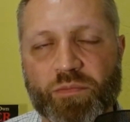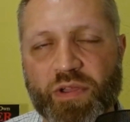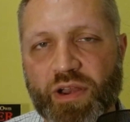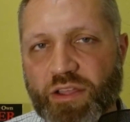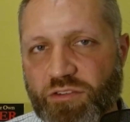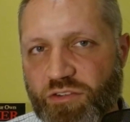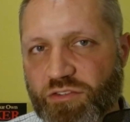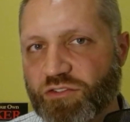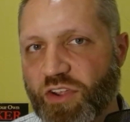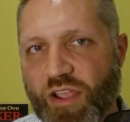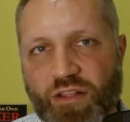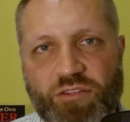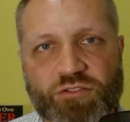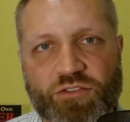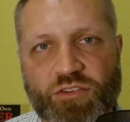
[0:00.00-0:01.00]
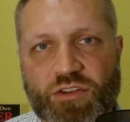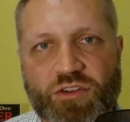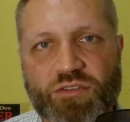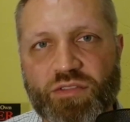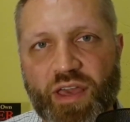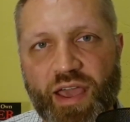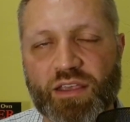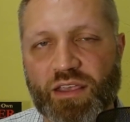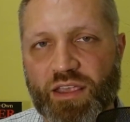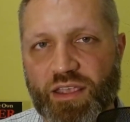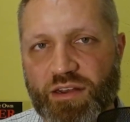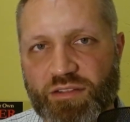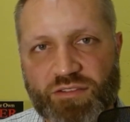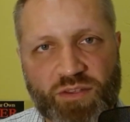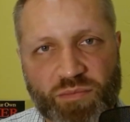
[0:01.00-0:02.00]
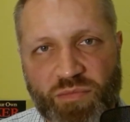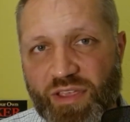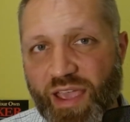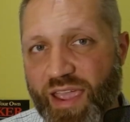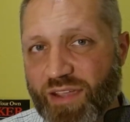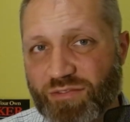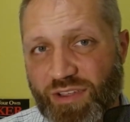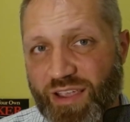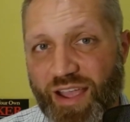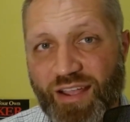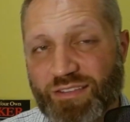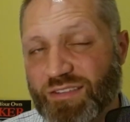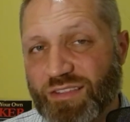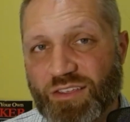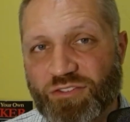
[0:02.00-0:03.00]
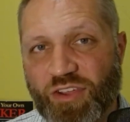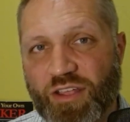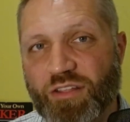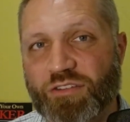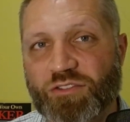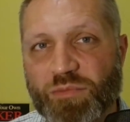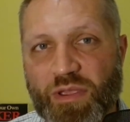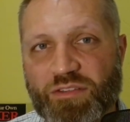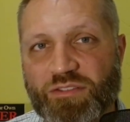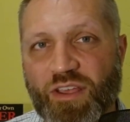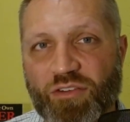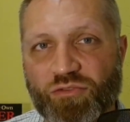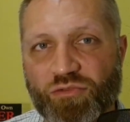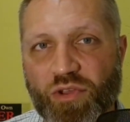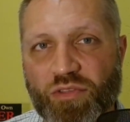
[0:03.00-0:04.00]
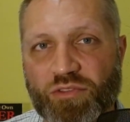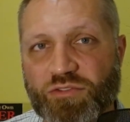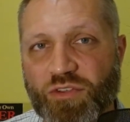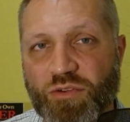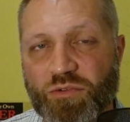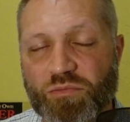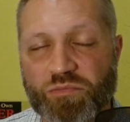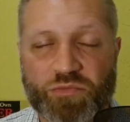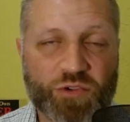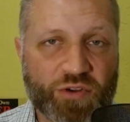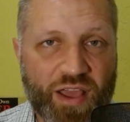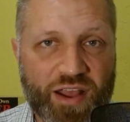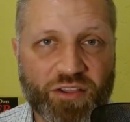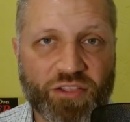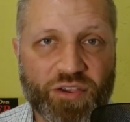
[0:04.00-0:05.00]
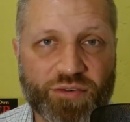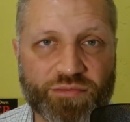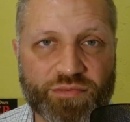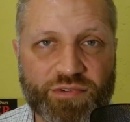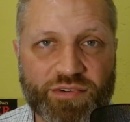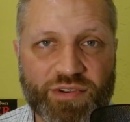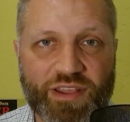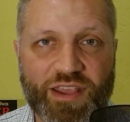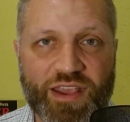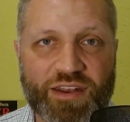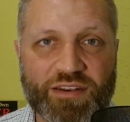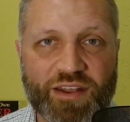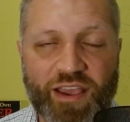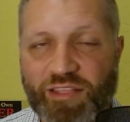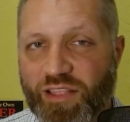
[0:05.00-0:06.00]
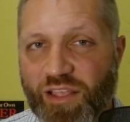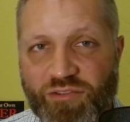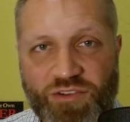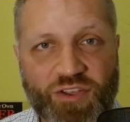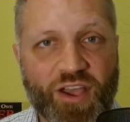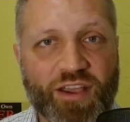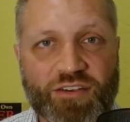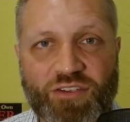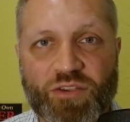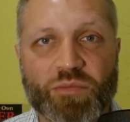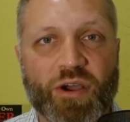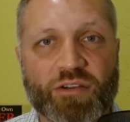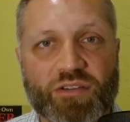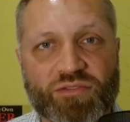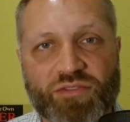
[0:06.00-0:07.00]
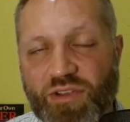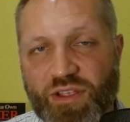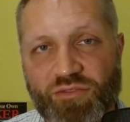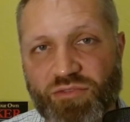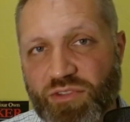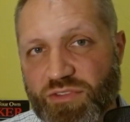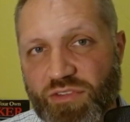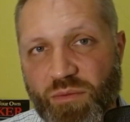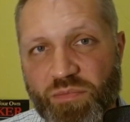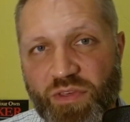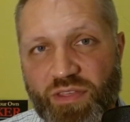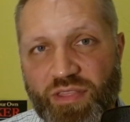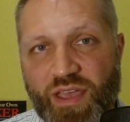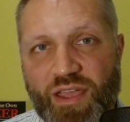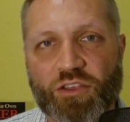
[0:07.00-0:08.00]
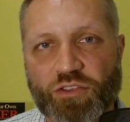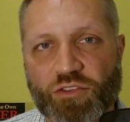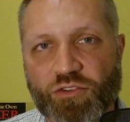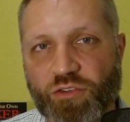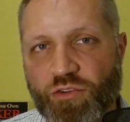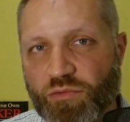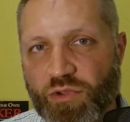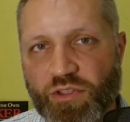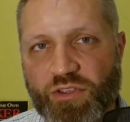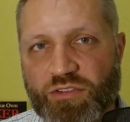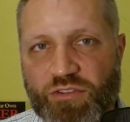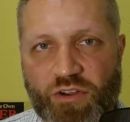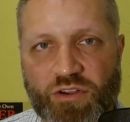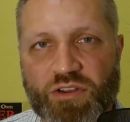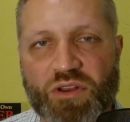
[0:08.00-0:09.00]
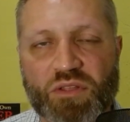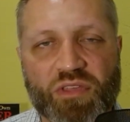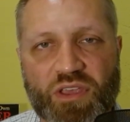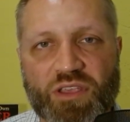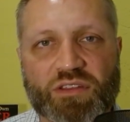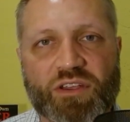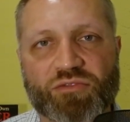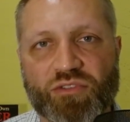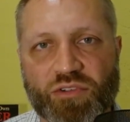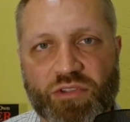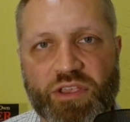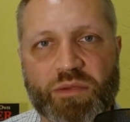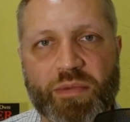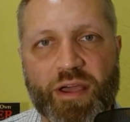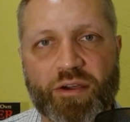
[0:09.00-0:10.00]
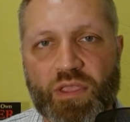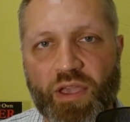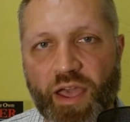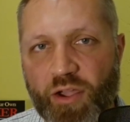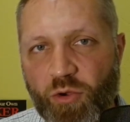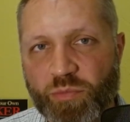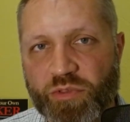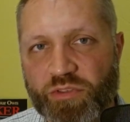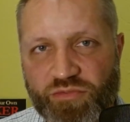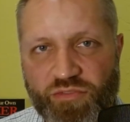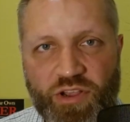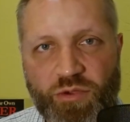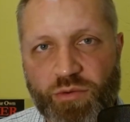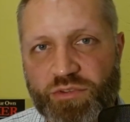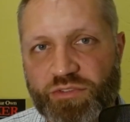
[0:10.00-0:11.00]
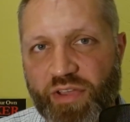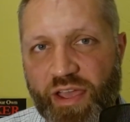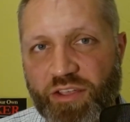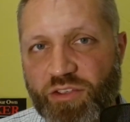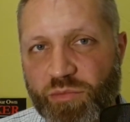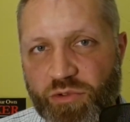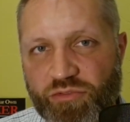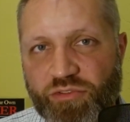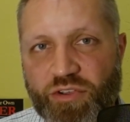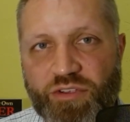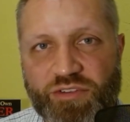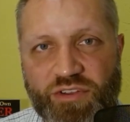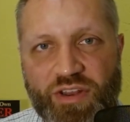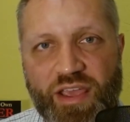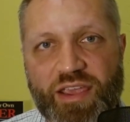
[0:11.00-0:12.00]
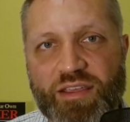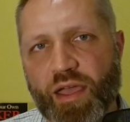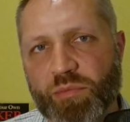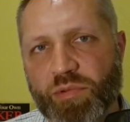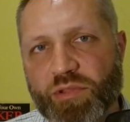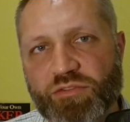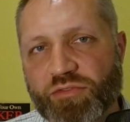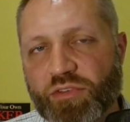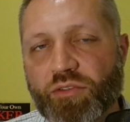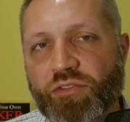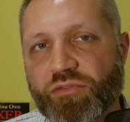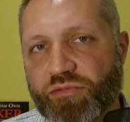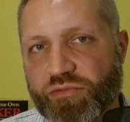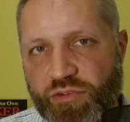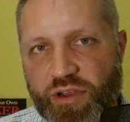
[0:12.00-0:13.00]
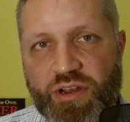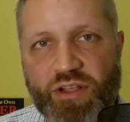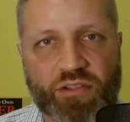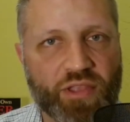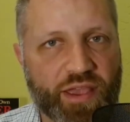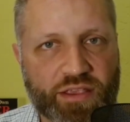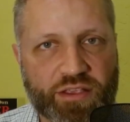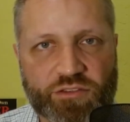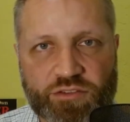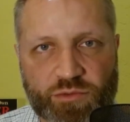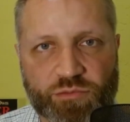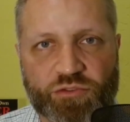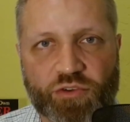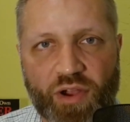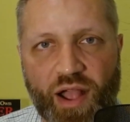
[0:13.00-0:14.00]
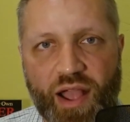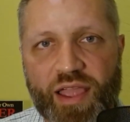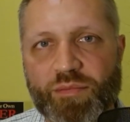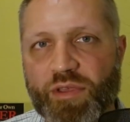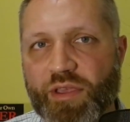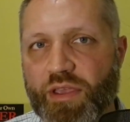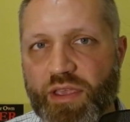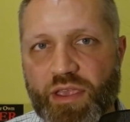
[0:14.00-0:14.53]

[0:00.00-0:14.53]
And I just challenge you to do that. And it's something I have to constantly challenge myself with. So you're not alone. And I'd love to talk to you about if it's something that you're really starting to think differently about. I hope this video was valuable for you today. Please feel free to like and subscribe.